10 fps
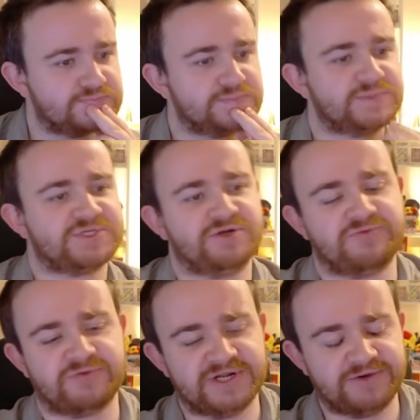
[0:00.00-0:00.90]
Because I
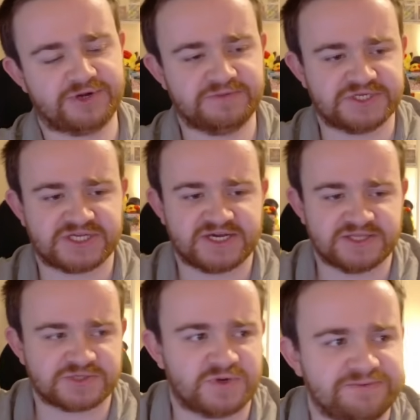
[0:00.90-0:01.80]
don't really want him to take
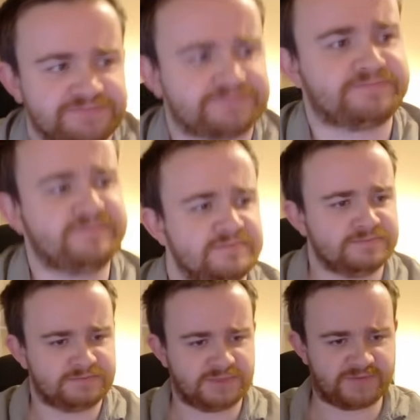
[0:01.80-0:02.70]
this one.
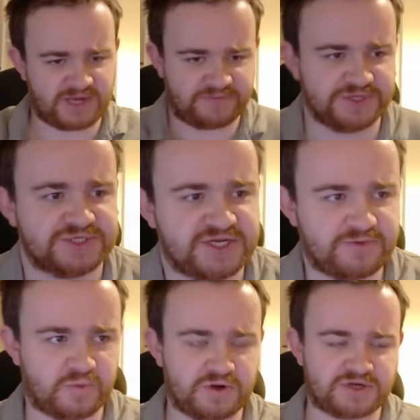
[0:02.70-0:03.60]
I'm happy just
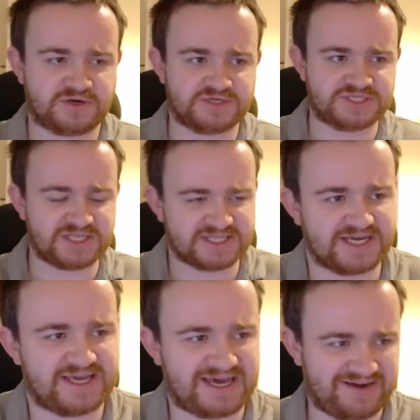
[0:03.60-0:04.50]
getting one card. He still has
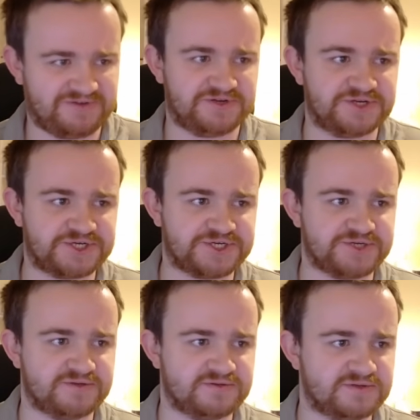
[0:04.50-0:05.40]
that Cavendish.
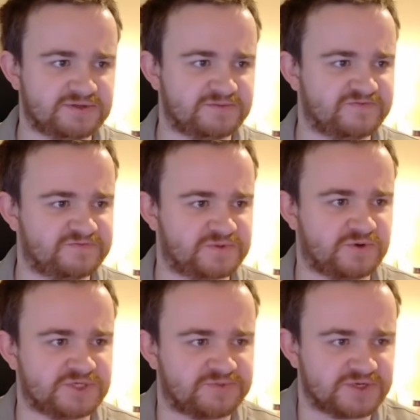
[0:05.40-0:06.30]
I'm
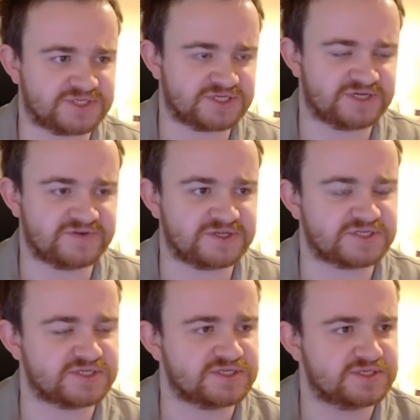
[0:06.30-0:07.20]
quite surprised he hasn't given
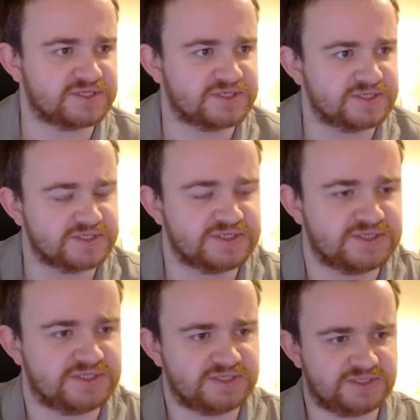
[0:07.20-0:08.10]
us.
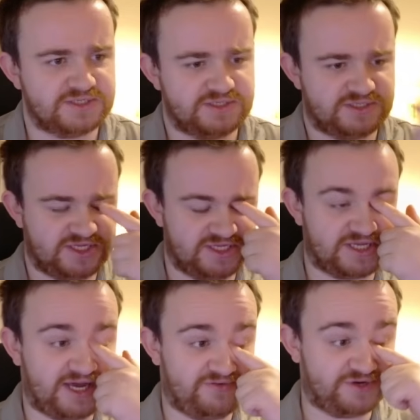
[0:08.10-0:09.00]
Still there's the
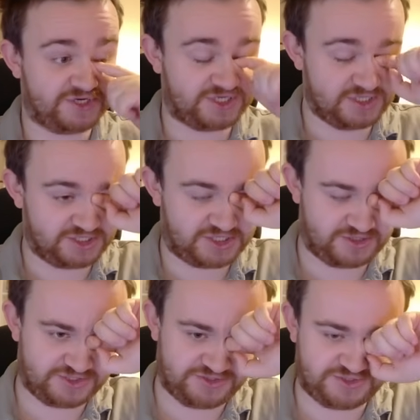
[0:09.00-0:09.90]
Cavendish, still there's the
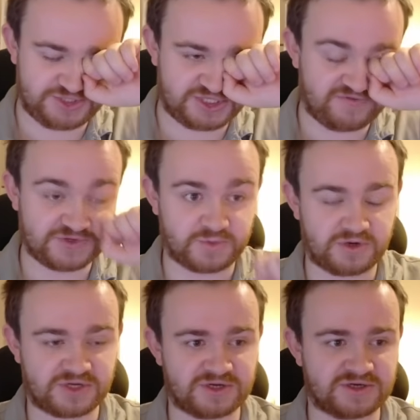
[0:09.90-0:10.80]
Jozu. He can just give us
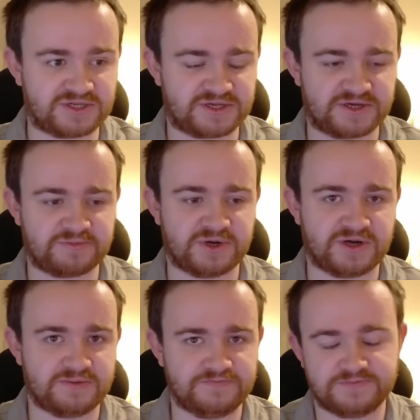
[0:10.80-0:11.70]
one card here,
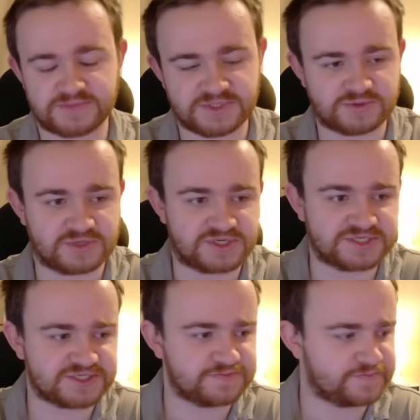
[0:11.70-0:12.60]
but here's what it is.